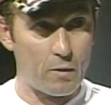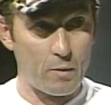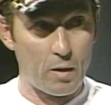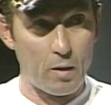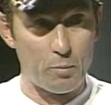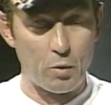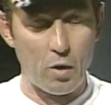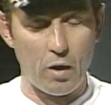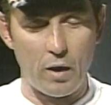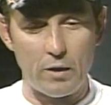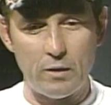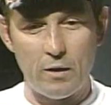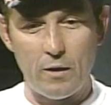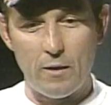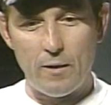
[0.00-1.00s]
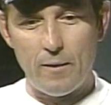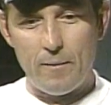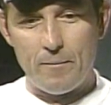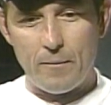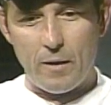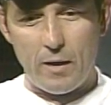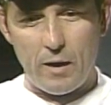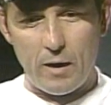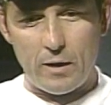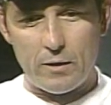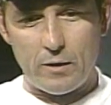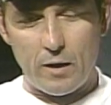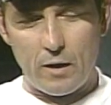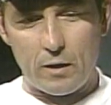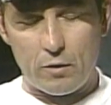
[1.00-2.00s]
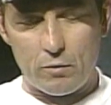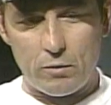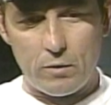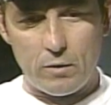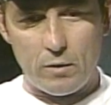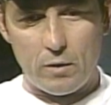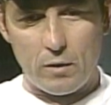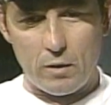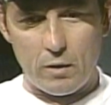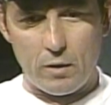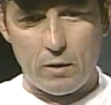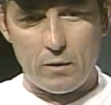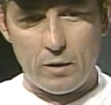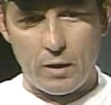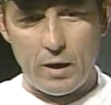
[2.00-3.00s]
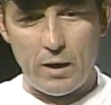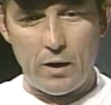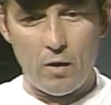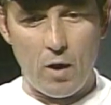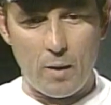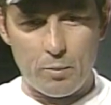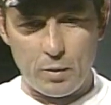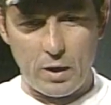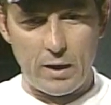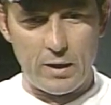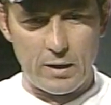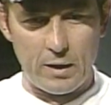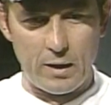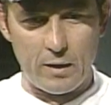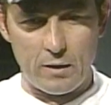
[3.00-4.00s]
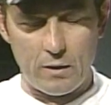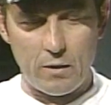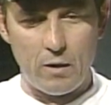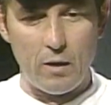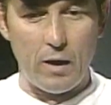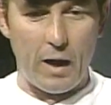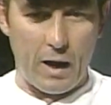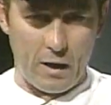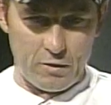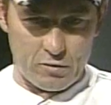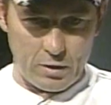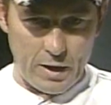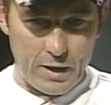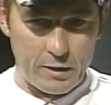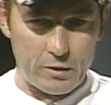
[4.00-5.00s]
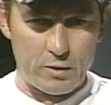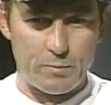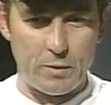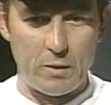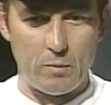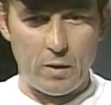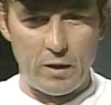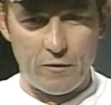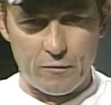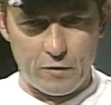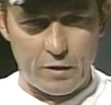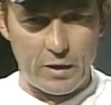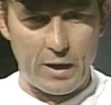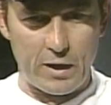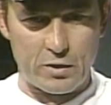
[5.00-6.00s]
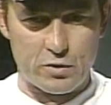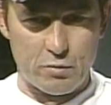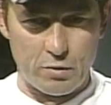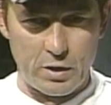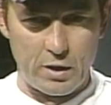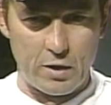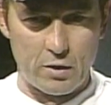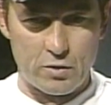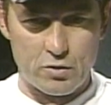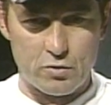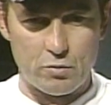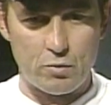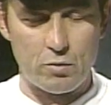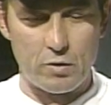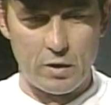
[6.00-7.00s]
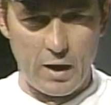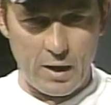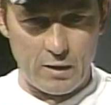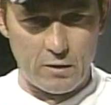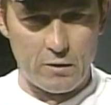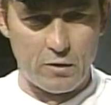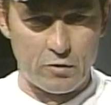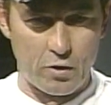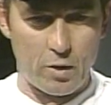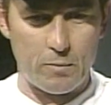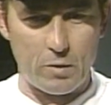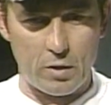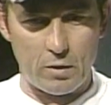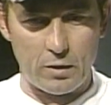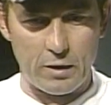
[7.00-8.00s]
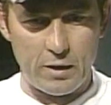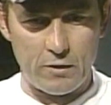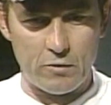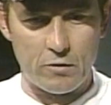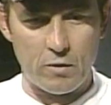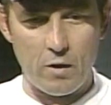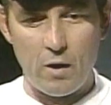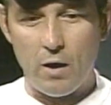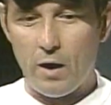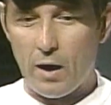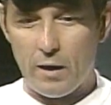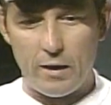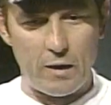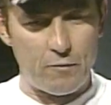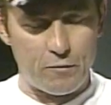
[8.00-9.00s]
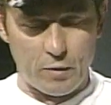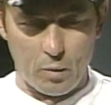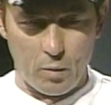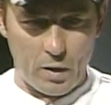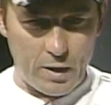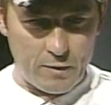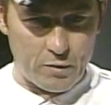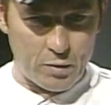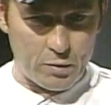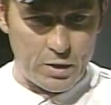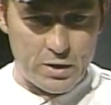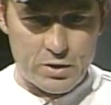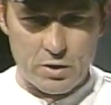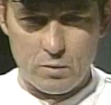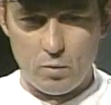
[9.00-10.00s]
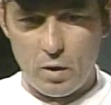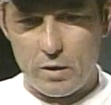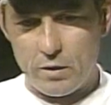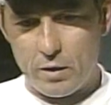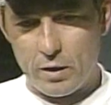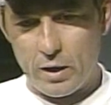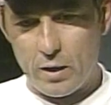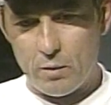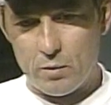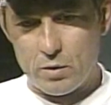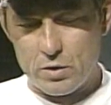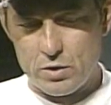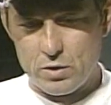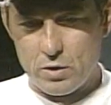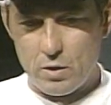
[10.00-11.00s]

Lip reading: abroad. And he operated it as Langley Speedway for the next 3 years through the end of the term of the lease. And then for whatever reason, whether he was